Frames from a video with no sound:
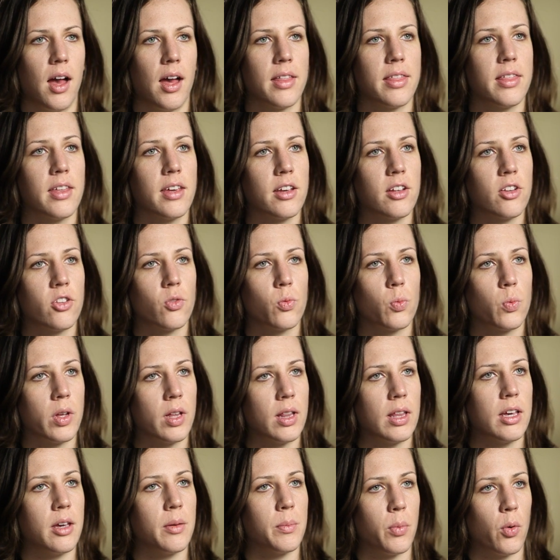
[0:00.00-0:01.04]
I think it's
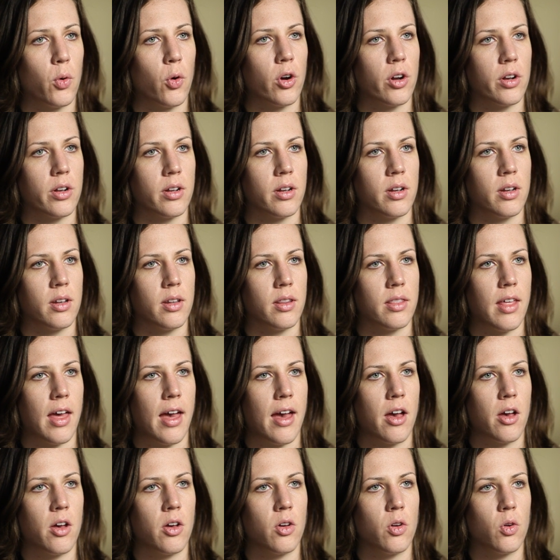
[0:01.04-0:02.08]
really important
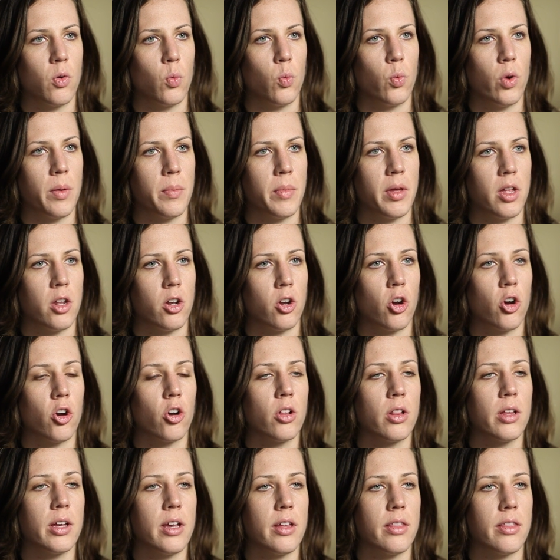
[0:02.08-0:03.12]
that women
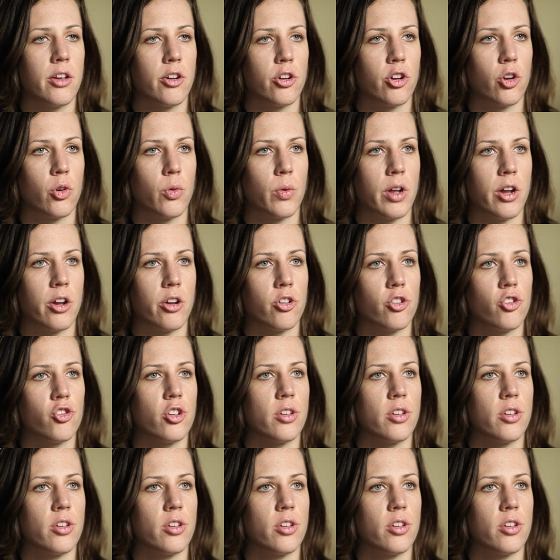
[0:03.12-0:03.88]
early in their careers,